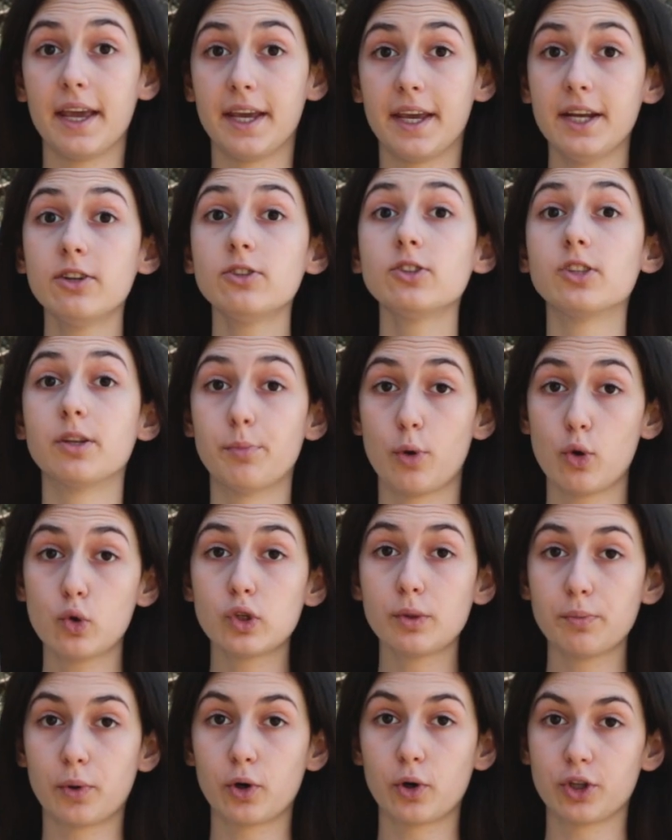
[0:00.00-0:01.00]
Here, the most
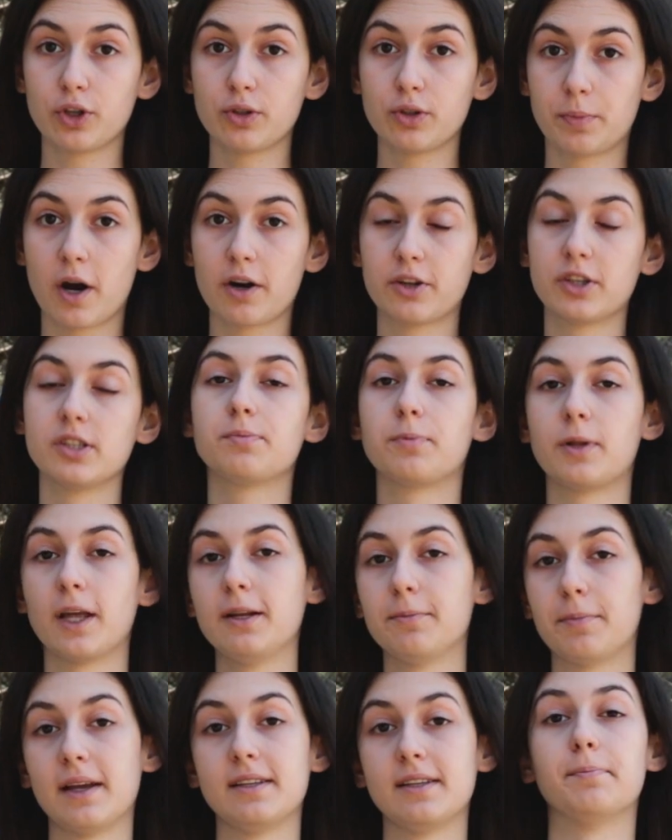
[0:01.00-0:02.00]
important part is played
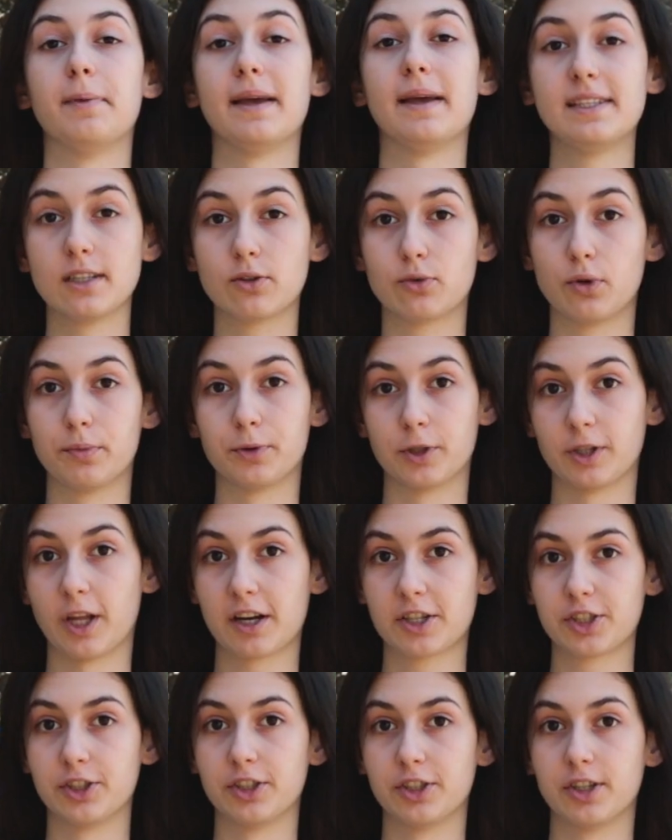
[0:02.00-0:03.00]
by the basic
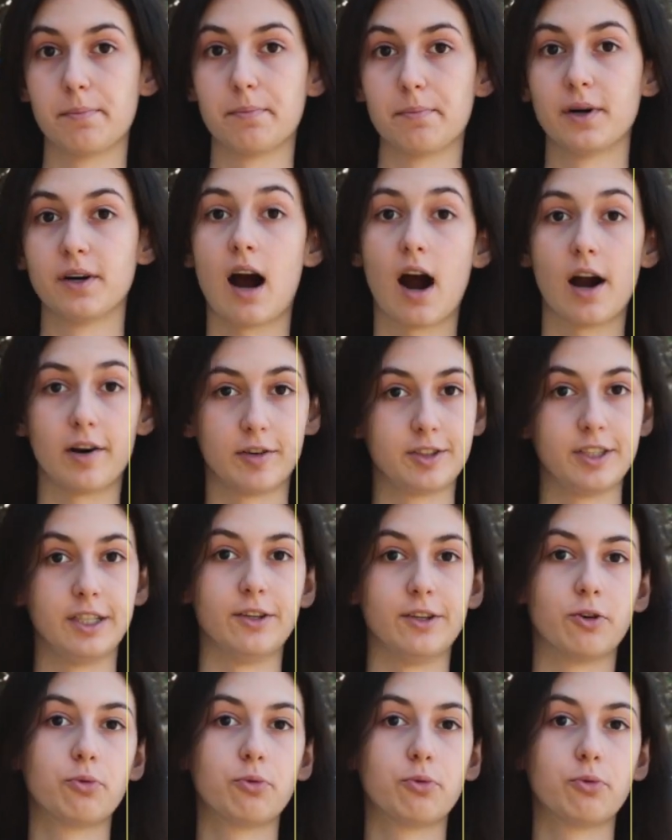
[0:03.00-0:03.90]
reproduction number, R0.